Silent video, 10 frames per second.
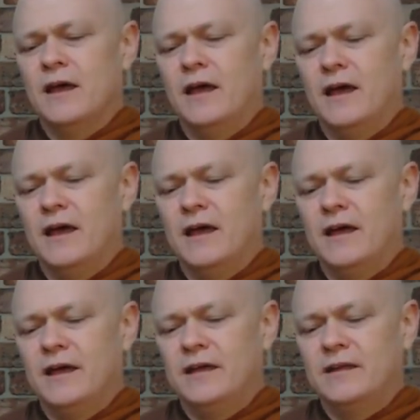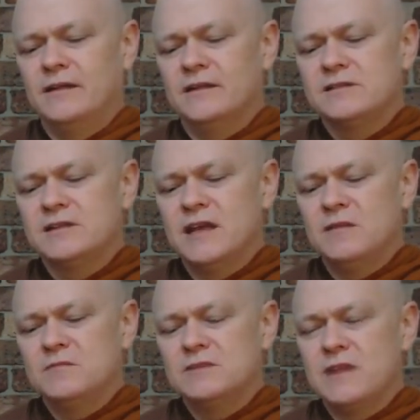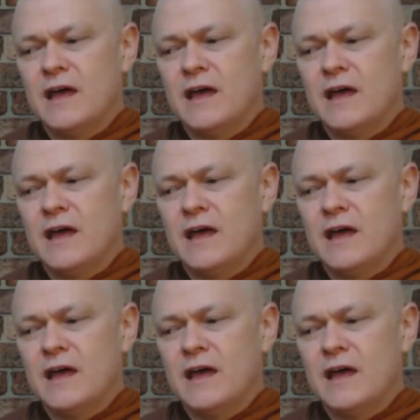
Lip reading: And it seems